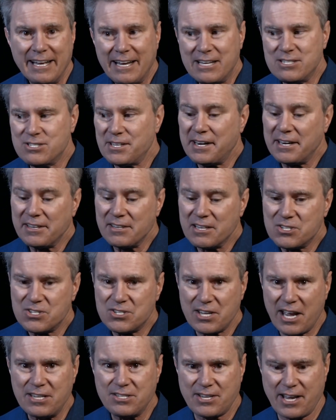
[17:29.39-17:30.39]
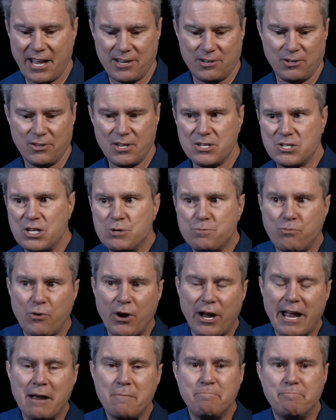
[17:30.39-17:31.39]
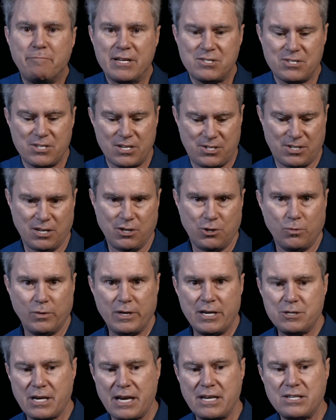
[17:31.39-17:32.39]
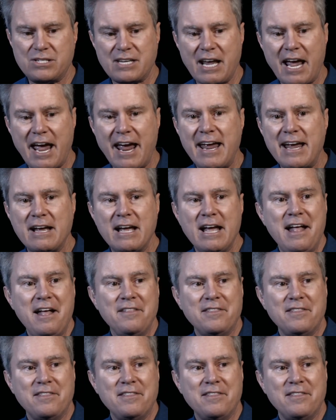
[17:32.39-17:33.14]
He's letting the states handle this. He's bringing business into it. He's, he's saying